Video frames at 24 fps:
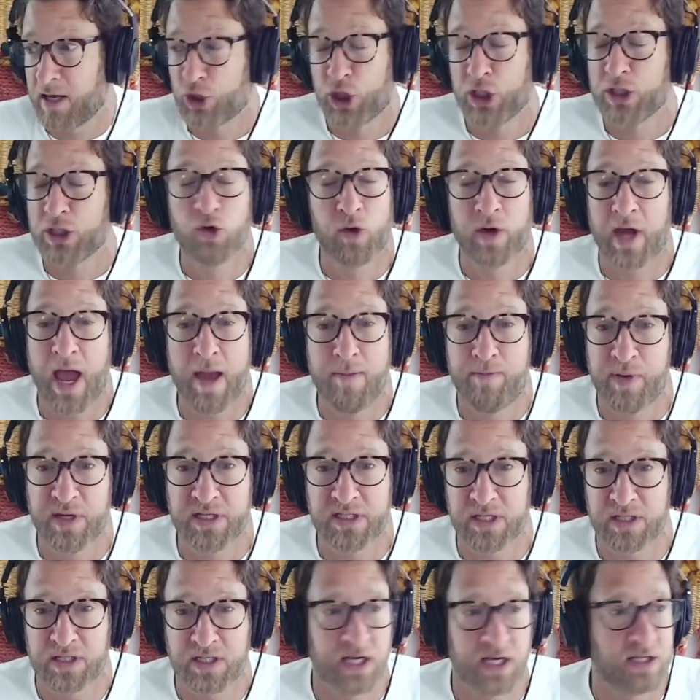if she's doing any
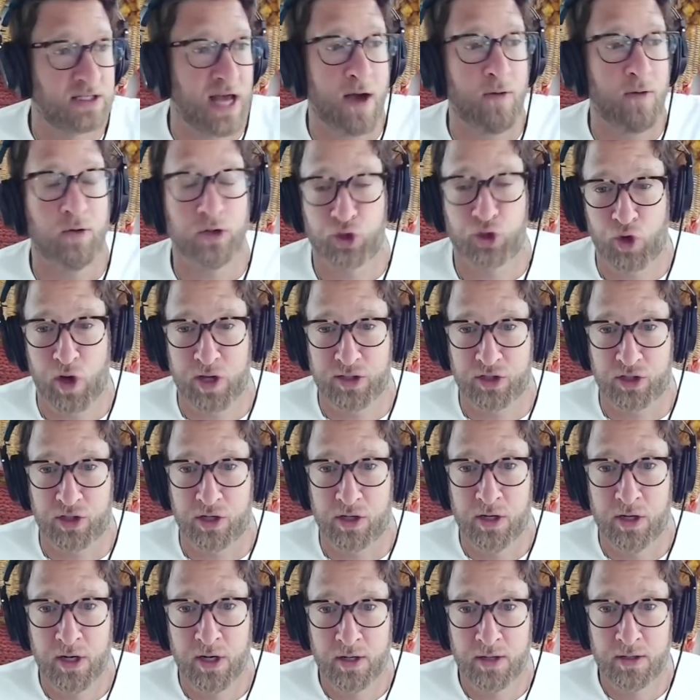business deals, I won't trust
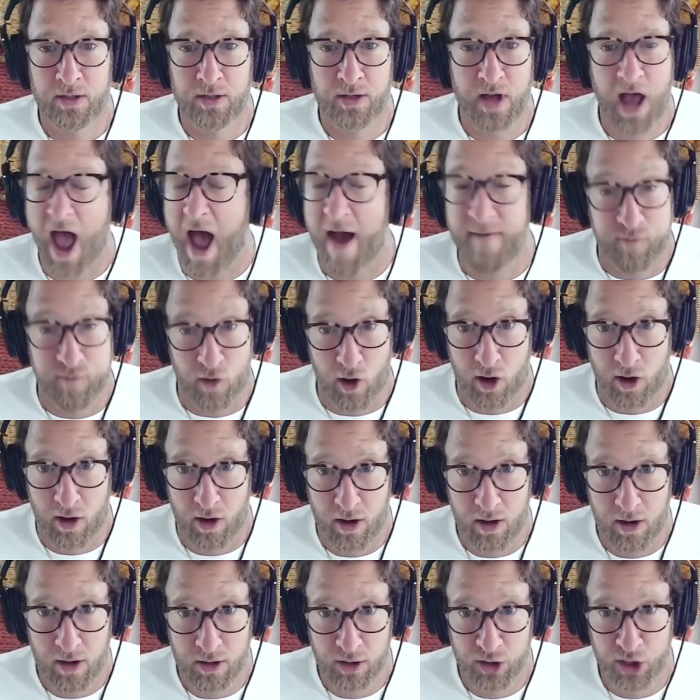her ever.
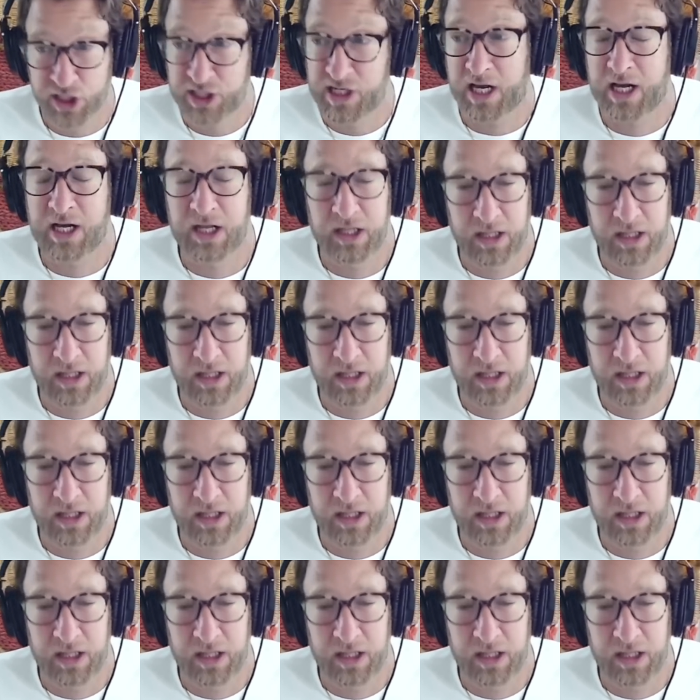She's yeah, a